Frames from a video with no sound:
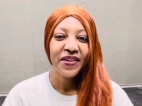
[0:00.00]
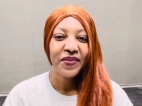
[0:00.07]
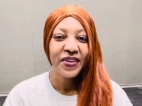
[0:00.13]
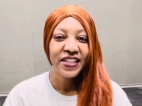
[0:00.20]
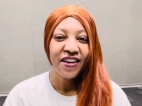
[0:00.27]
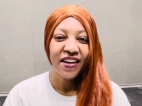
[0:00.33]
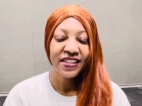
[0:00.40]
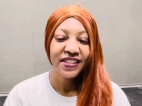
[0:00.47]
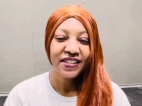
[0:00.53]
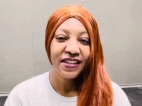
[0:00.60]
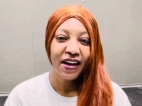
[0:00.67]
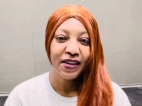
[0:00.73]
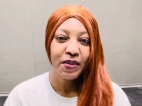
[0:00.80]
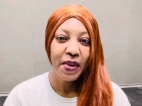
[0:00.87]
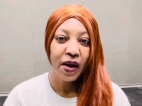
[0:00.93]
we talked a
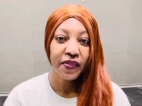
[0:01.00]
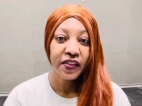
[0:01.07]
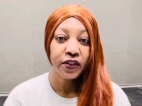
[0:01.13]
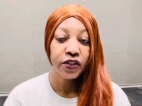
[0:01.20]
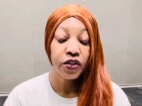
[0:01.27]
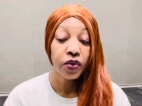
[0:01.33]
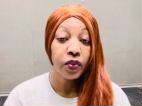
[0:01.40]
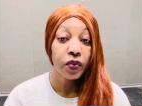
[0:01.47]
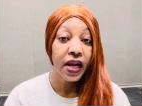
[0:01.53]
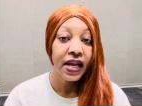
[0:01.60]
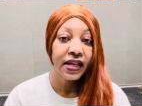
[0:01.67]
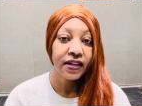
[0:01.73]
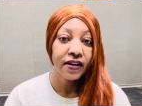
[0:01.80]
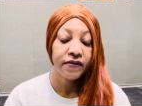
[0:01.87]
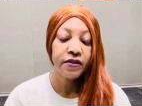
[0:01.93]
lot about the
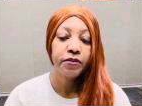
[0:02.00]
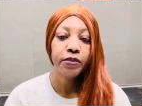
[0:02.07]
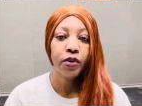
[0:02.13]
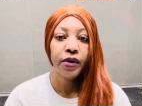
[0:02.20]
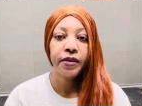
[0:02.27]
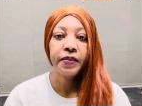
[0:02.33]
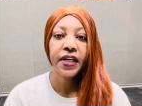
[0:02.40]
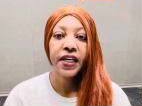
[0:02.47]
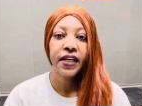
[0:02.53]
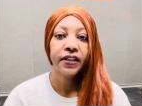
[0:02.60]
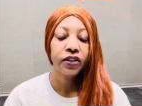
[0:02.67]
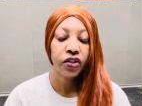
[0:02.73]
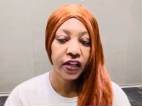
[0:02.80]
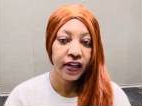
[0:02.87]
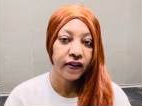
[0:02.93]
terrain of employment
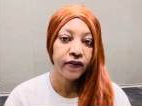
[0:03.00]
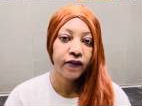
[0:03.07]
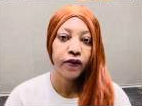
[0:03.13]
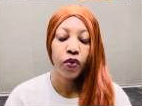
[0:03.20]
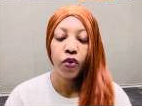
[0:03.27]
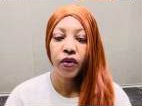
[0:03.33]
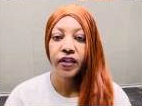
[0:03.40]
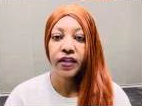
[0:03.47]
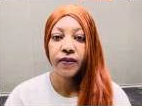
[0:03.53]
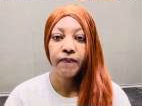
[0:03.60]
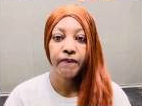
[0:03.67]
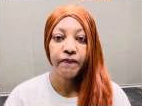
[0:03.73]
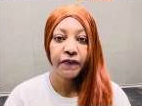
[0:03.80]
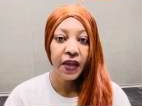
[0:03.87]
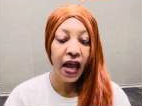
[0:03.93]
and looking for it and
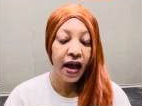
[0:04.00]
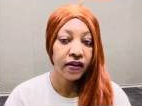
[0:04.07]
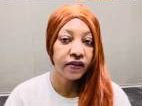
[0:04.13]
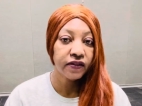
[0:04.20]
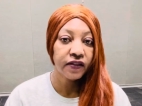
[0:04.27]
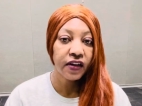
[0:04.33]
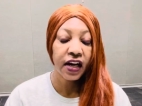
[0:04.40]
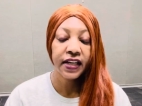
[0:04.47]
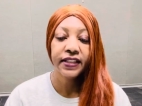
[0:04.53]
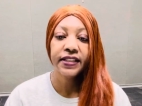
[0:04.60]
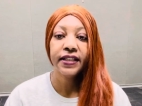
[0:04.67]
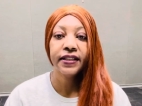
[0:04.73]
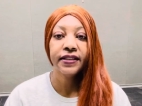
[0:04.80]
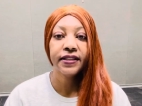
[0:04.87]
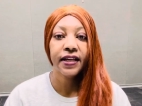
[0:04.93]
how to find
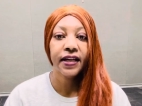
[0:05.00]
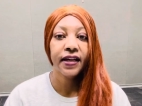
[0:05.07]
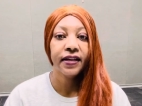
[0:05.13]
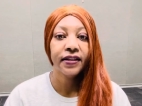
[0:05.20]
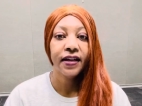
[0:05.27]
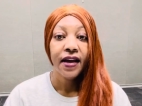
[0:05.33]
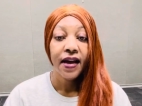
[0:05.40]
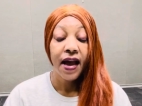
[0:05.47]
it and